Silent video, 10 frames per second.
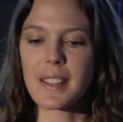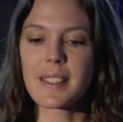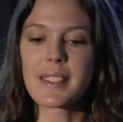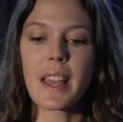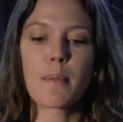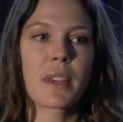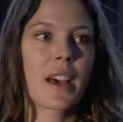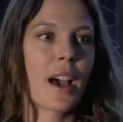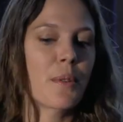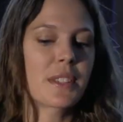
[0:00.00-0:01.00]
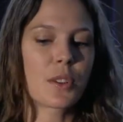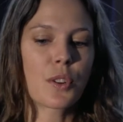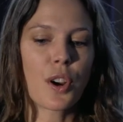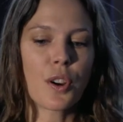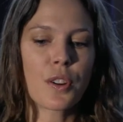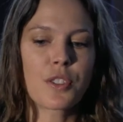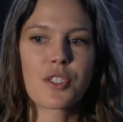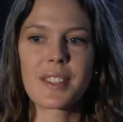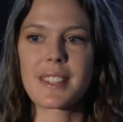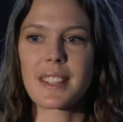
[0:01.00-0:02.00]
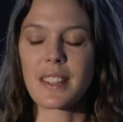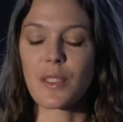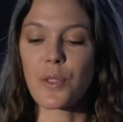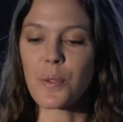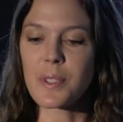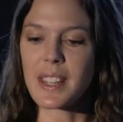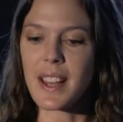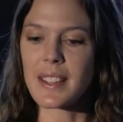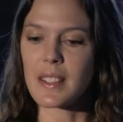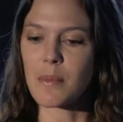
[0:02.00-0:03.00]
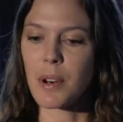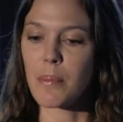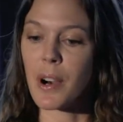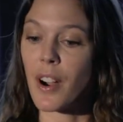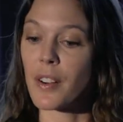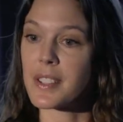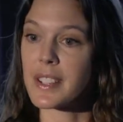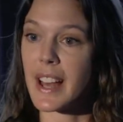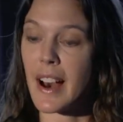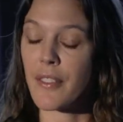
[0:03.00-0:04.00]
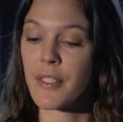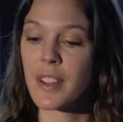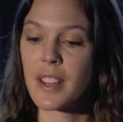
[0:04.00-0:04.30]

in Zambia I was encouraged to see the enthusiasm among our staff